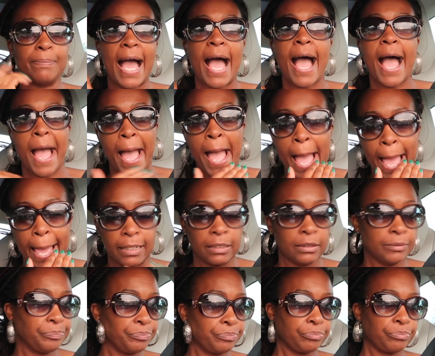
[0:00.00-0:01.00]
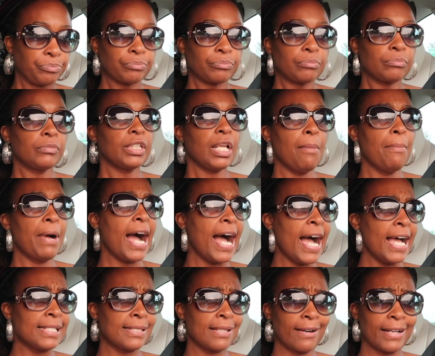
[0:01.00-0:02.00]
my eye, my
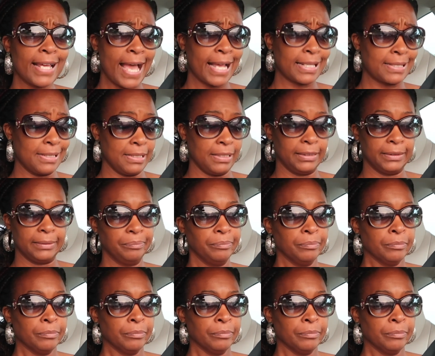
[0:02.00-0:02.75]
eye started acting up.